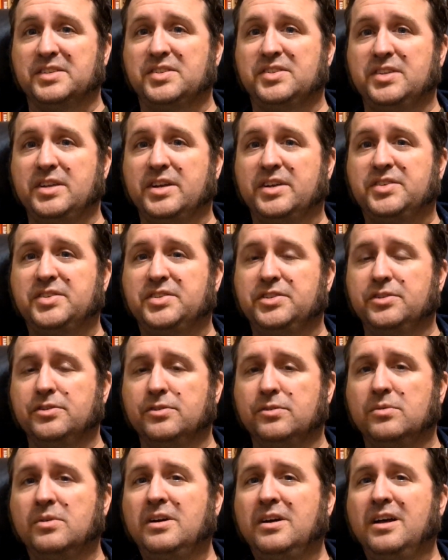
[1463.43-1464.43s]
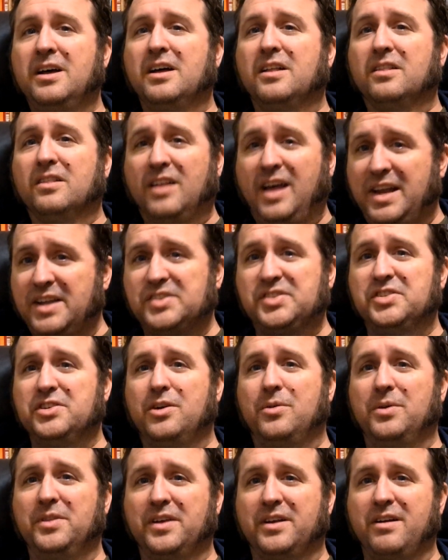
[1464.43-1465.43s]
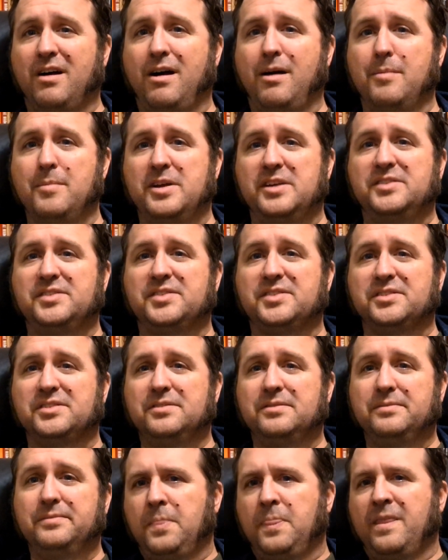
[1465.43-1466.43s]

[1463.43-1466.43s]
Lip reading: to see us do, let us know in the comments.